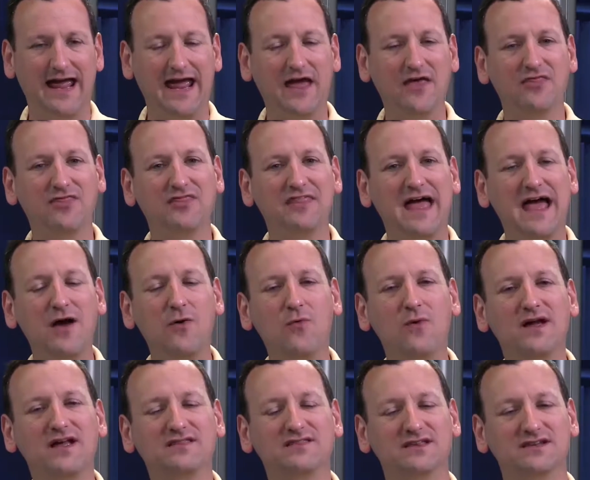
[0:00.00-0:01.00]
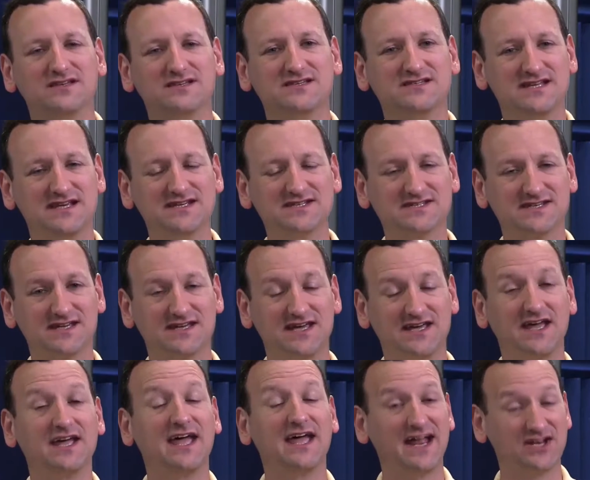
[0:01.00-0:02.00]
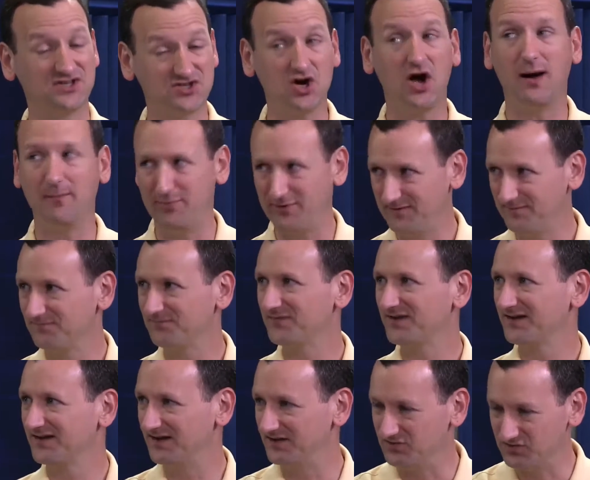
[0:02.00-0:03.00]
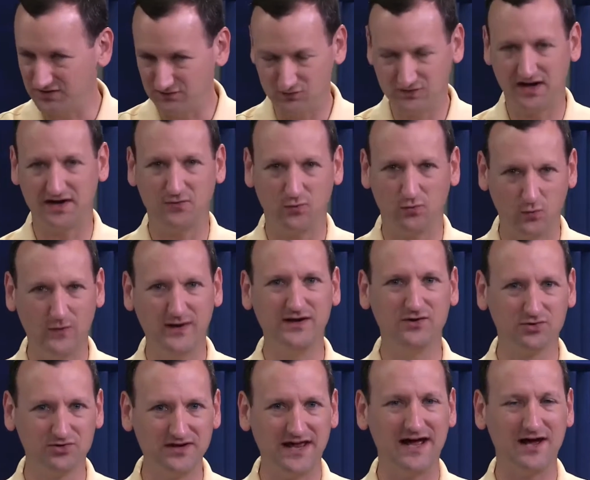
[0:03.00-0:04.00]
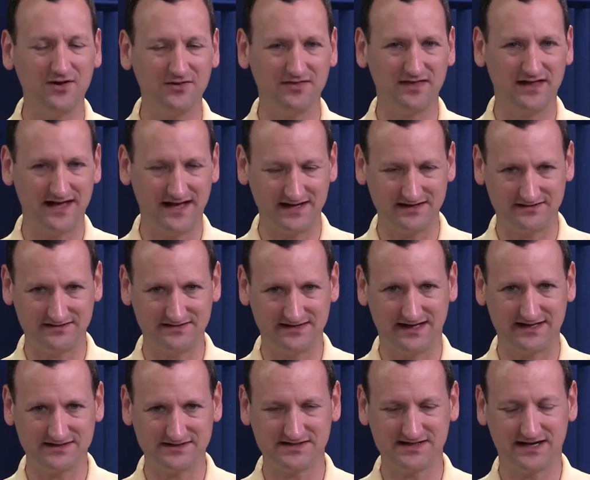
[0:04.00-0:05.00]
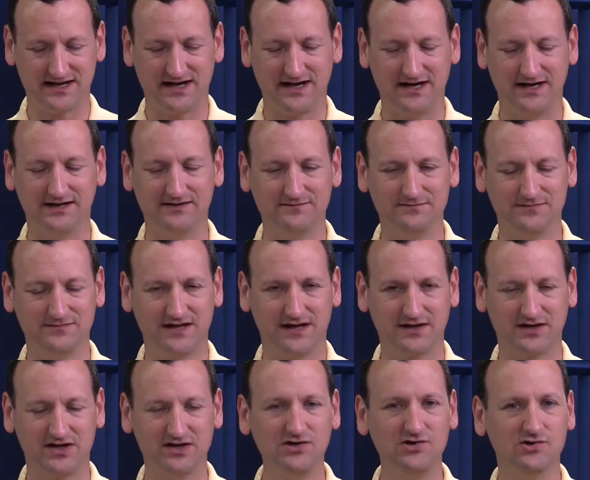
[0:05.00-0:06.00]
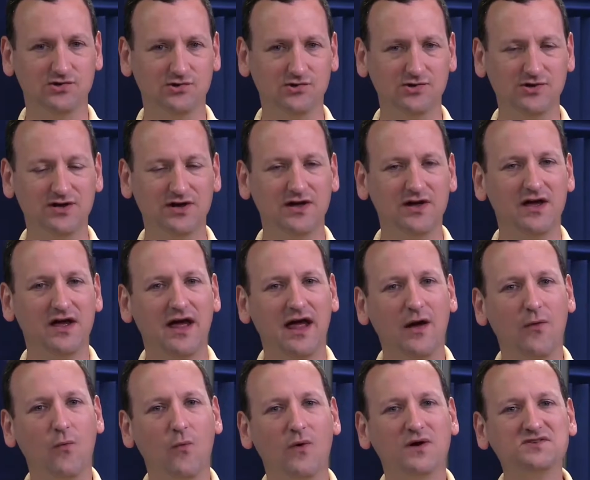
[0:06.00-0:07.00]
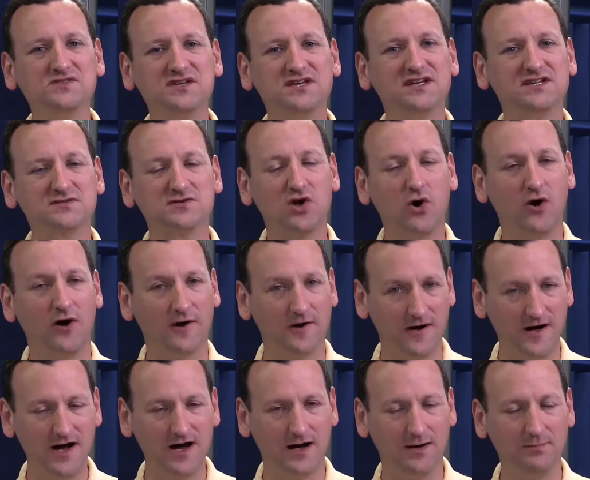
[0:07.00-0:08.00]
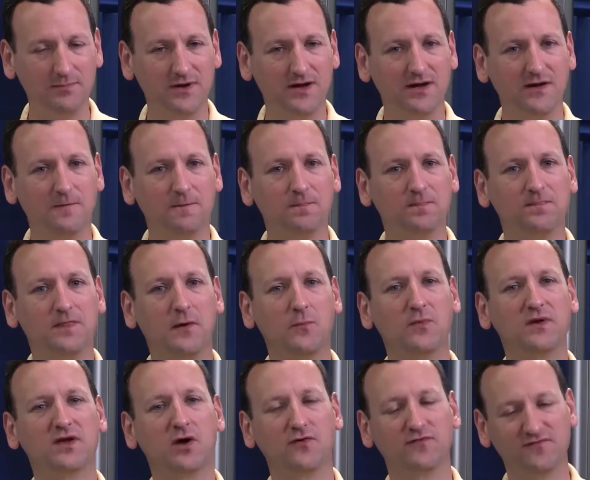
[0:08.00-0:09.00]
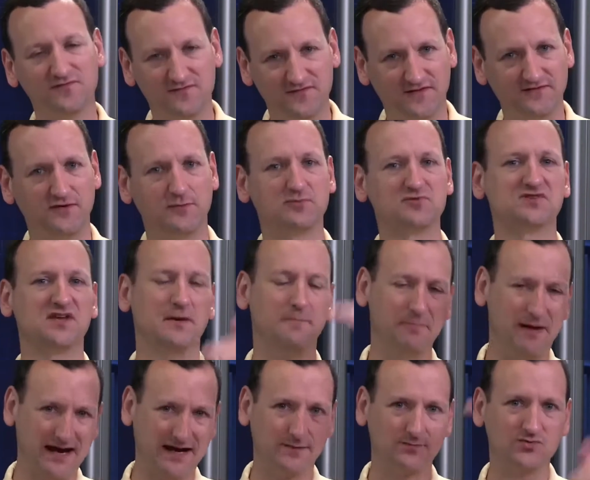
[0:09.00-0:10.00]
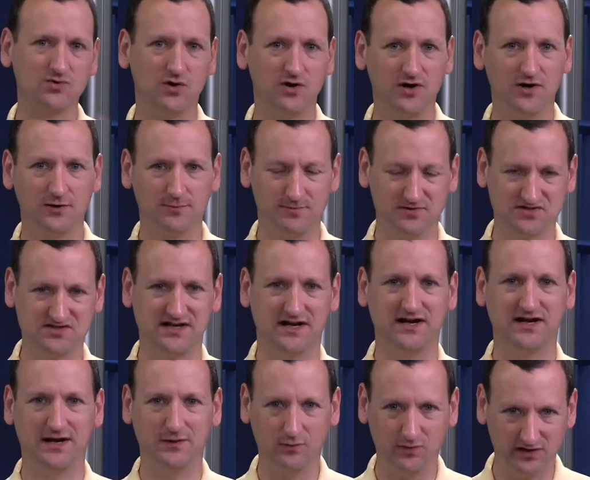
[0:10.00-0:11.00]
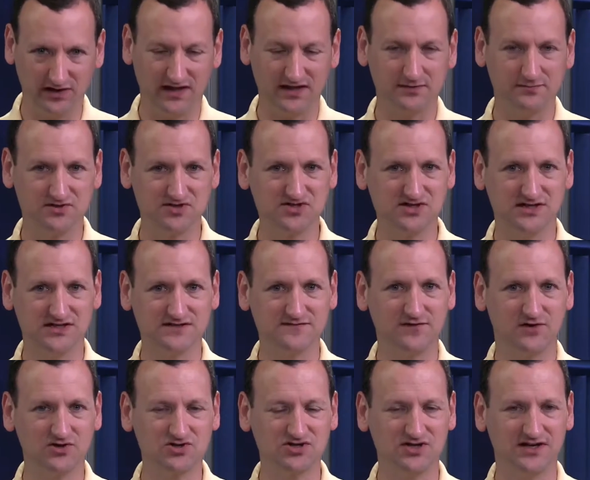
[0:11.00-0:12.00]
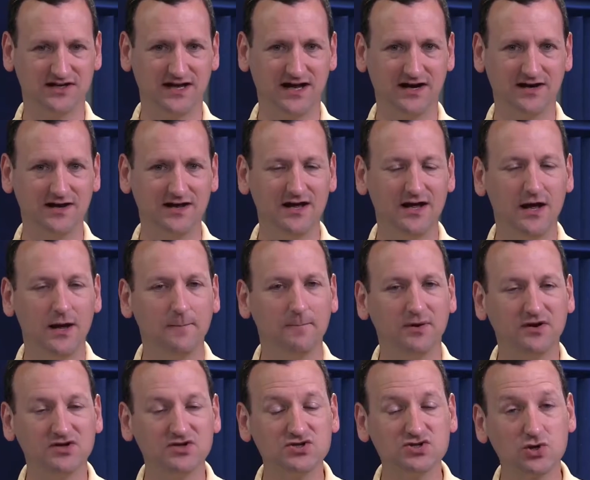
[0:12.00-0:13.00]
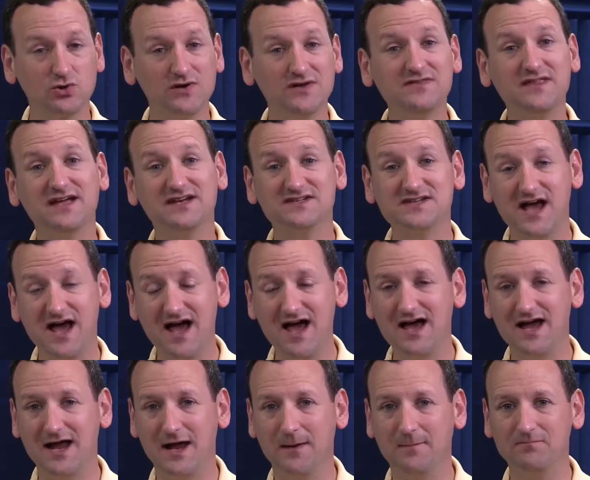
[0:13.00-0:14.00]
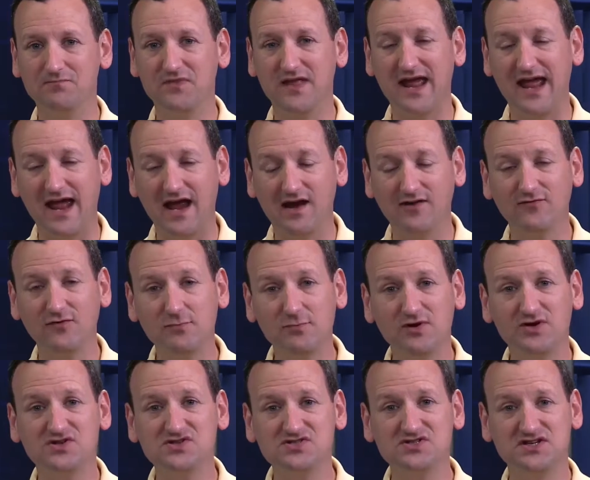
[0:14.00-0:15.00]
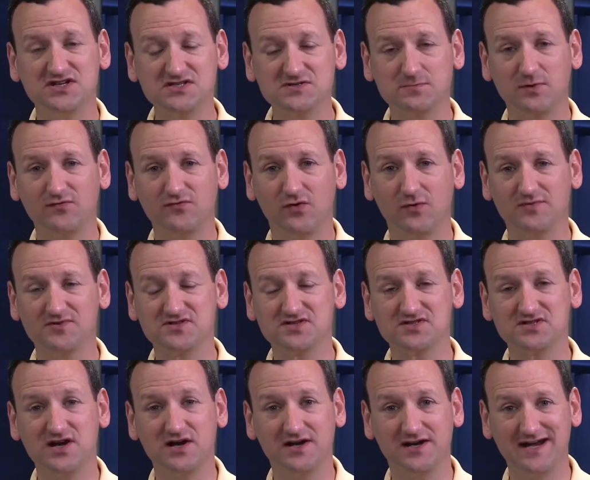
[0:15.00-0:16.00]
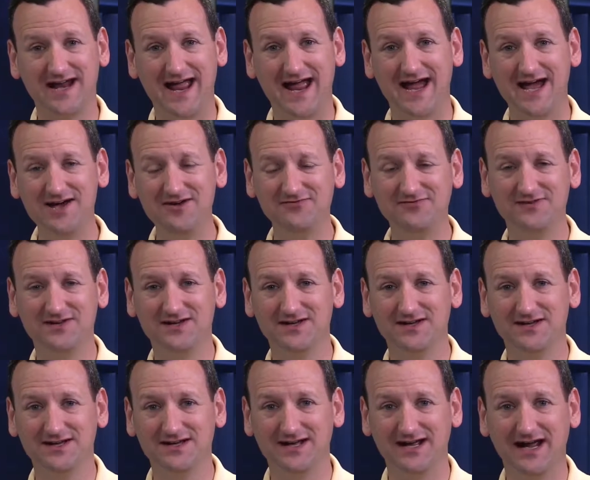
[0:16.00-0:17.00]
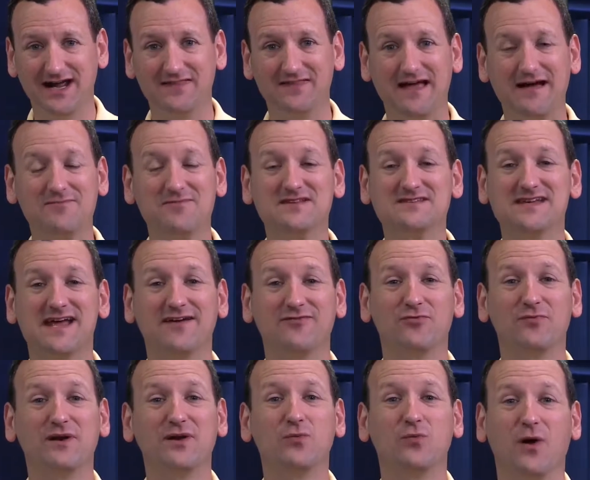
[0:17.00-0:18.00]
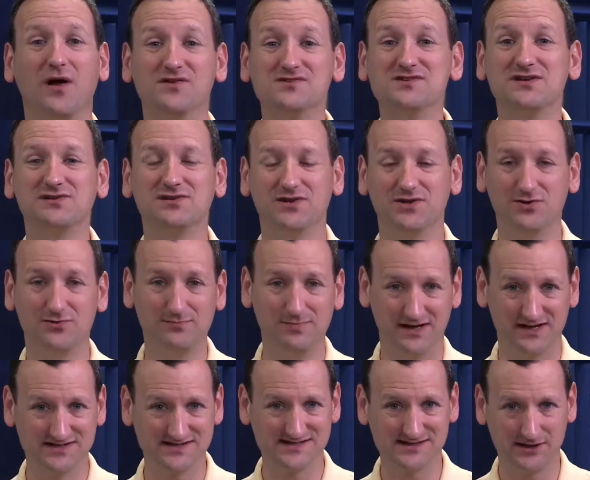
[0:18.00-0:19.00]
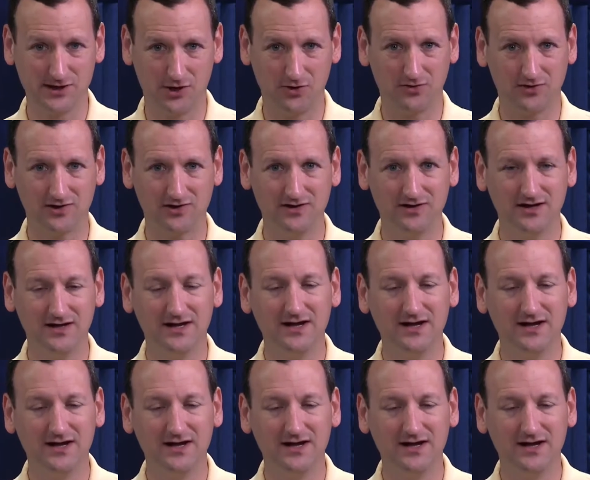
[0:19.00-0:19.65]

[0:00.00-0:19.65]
And that way the disk can catch up, can kind of wheedle down that queue. And once it gets caught up, then we go from 50% back up to 100%, and we let the machines function again. But during that time, everybody's disk performance is cut in half, and that means everybody runs a little bit slower.